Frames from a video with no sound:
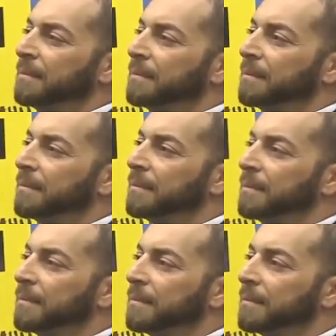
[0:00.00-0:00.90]

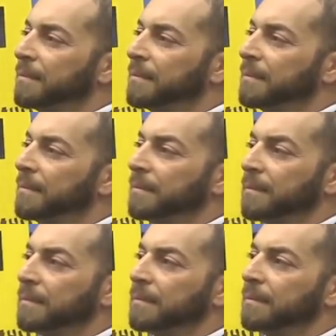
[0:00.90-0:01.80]

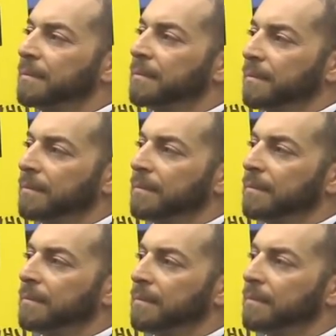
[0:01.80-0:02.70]

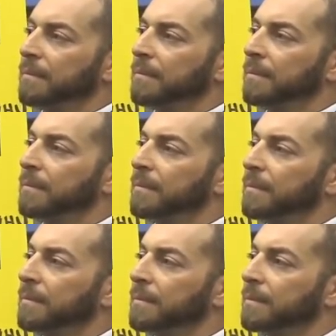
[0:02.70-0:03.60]

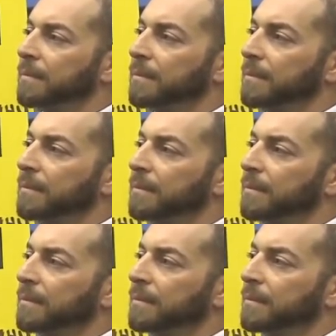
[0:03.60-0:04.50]

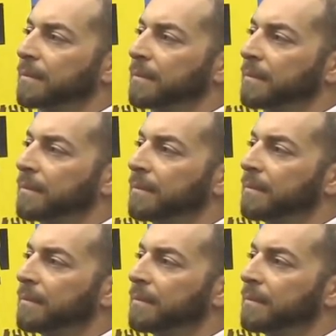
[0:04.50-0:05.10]
(not speaking)